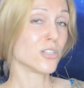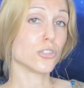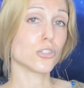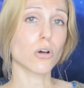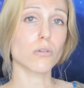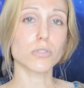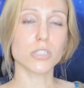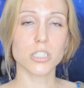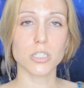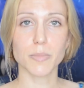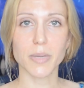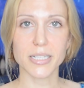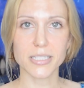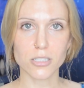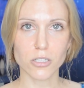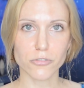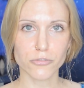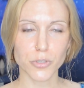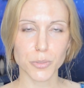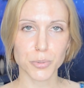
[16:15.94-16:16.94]
don't see
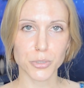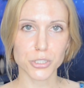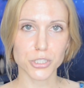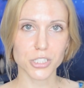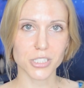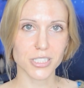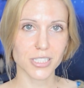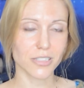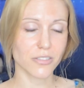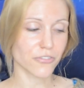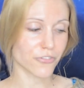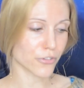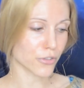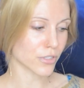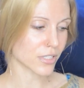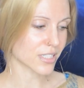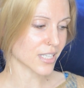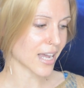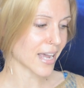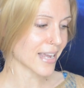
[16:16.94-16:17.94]
myself repurchasing the
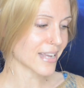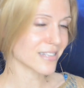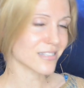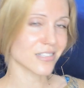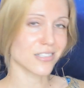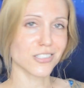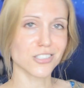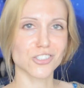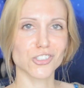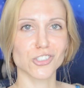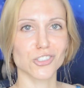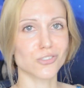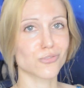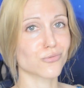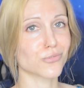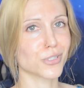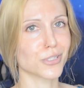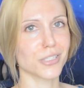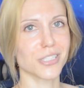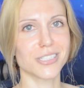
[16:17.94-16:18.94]
full size, and it's just
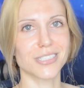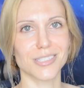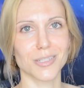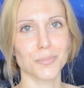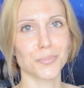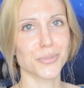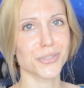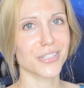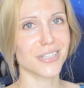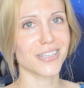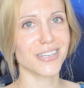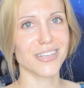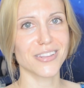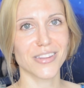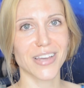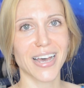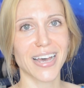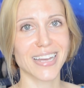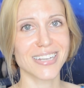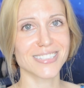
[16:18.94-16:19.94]
really simply
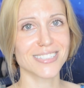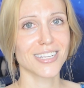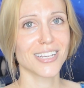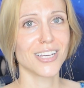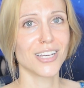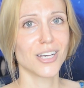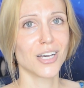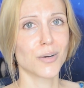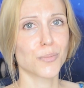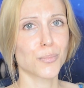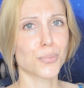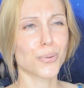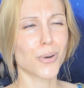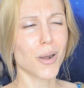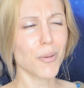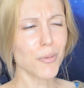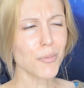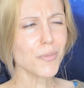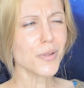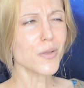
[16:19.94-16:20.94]
that
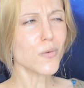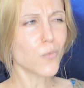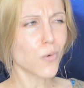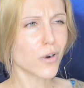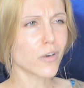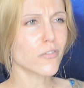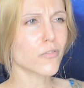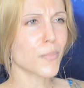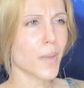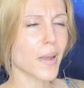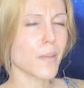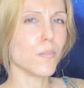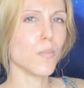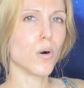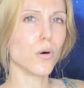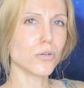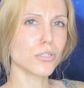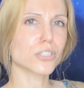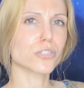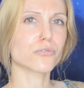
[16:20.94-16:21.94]
probably one of my
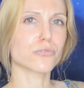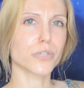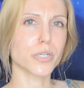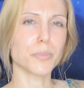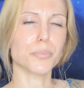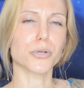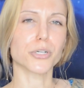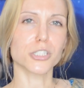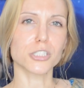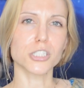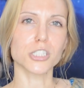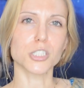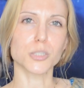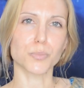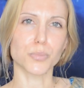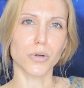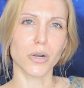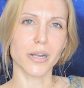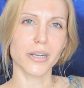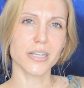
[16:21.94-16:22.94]
most
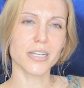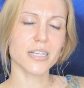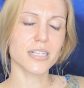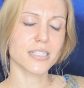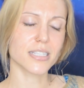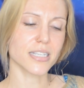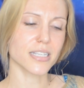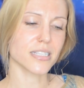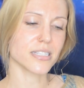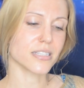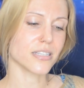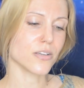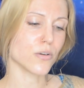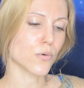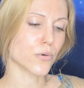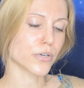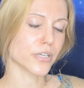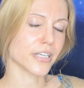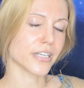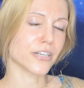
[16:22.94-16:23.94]
repurchased products is the
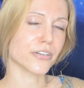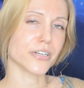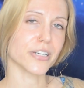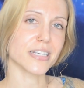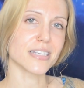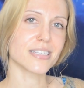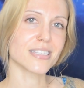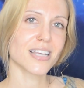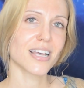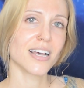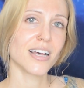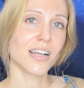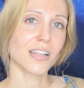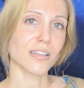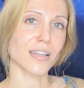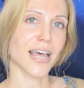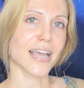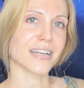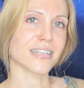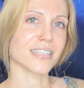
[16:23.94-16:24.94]
Ordinary's
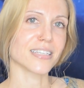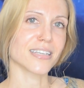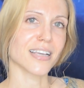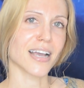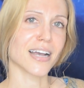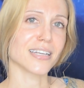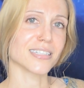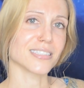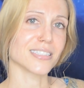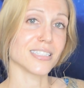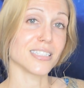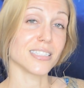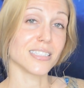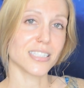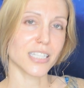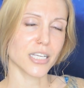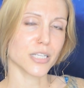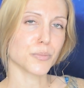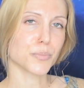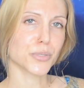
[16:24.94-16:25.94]
lactic acid
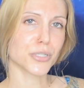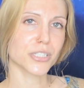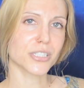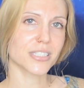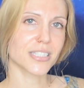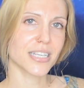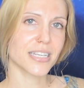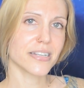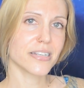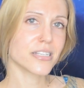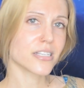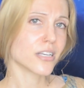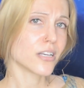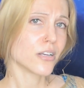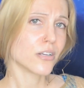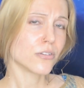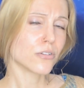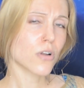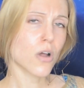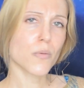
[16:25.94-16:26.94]
10%.
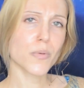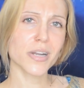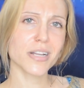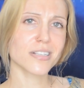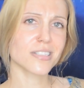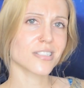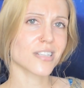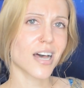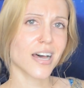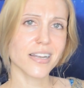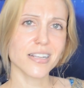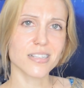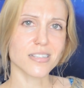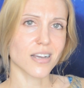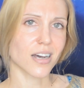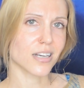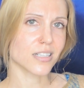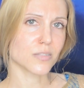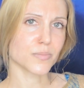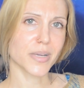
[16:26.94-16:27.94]
No, it is not as
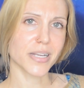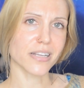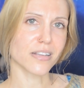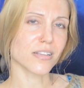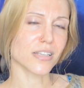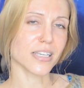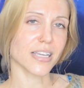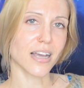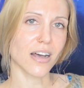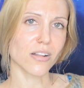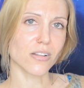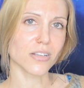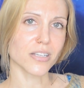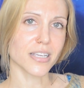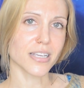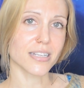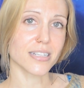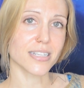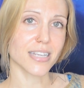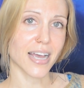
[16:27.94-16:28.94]
cosmetically
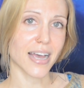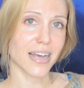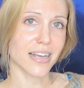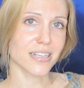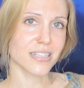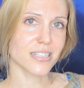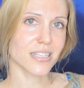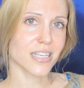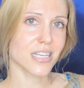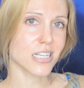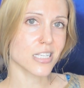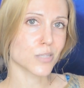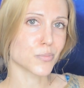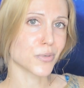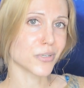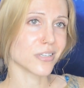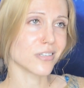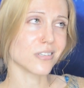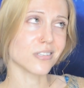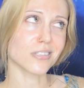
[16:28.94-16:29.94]
elegant as this,
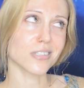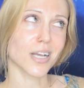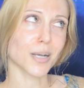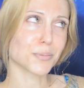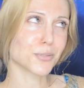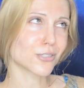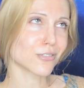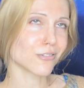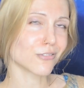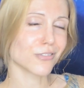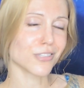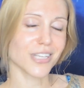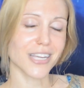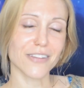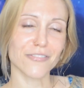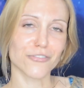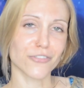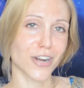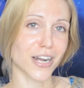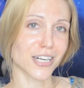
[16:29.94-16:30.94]
but it is absolutely
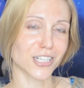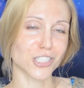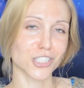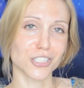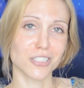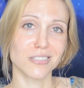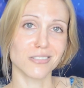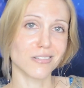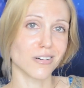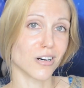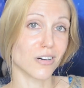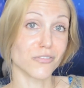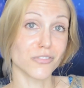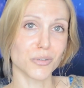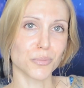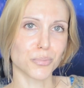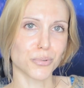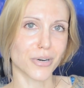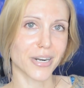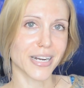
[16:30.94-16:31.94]
a fraction of
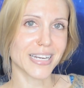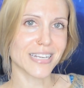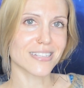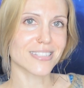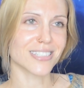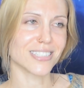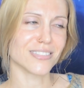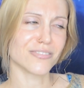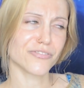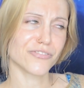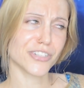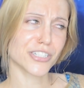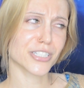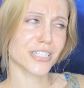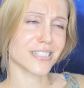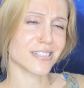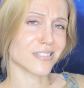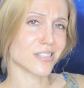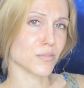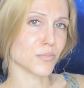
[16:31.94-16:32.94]
the price and
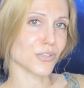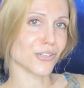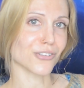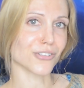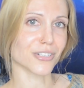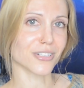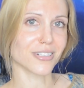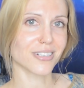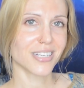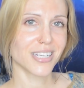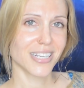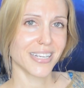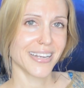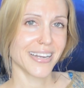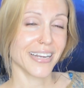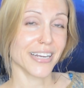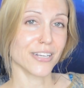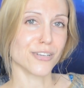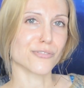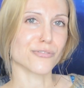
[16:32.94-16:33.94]
very similar
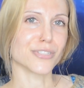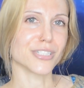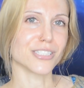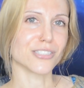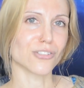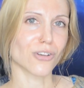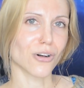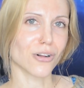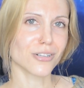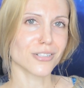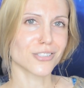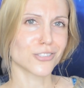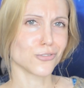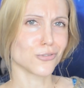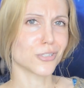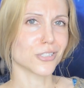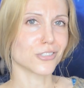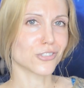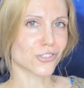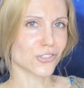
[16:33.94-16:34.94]
in results. You
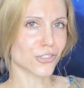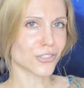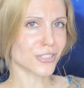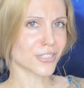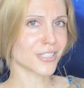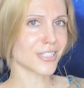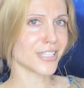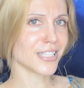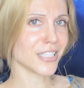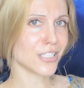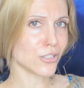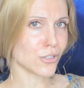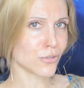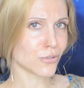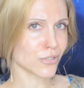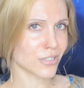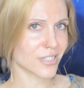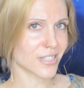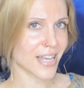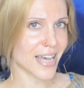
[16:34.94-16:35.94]
can certainly
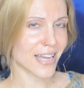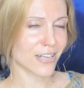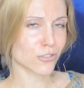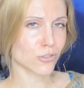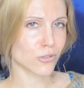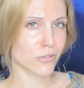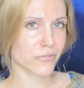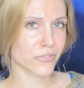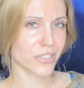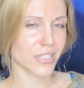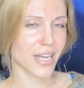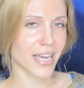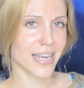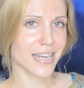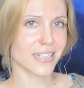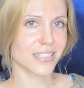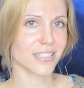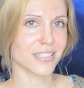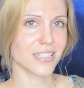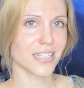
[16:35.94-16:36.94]
use that
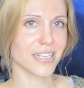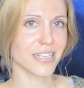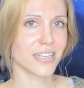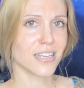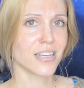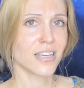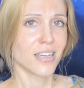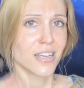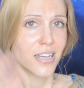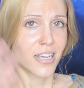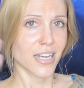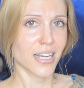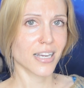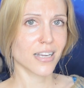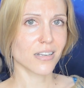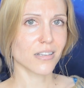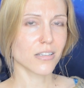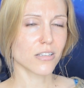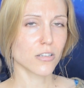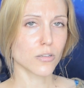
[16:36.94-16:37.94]
overnight and then
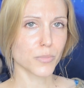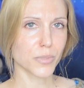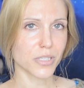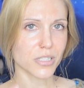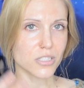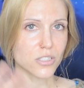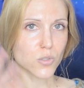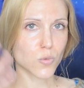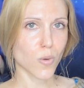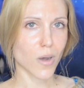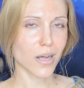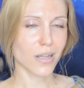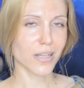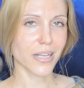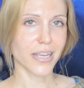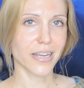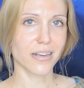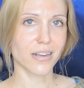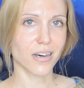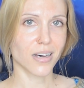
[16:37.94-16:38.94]
add a little bit of
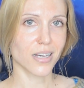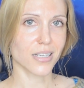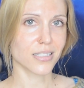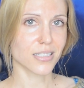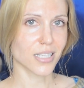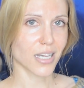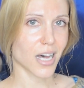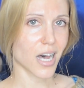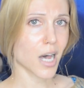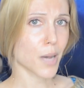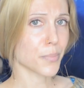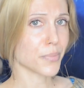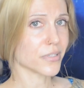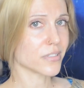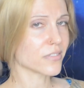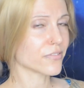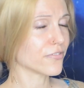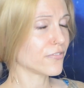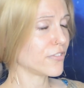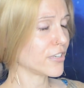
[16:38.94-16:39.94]
squalane on top.
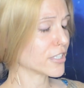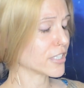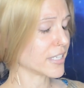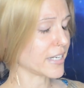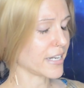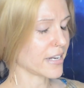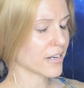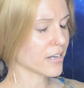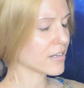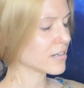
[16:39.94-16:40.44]
It's very,